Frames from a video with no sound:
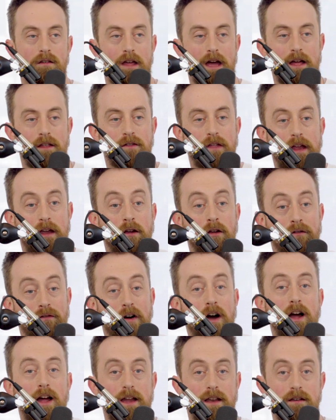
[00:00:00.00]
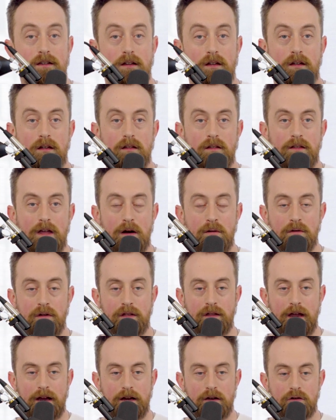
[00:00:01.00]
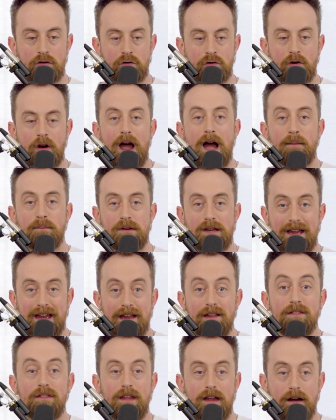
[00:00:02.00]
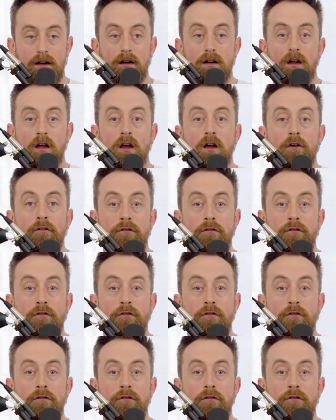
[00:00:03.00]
that they could find that was like trapped in there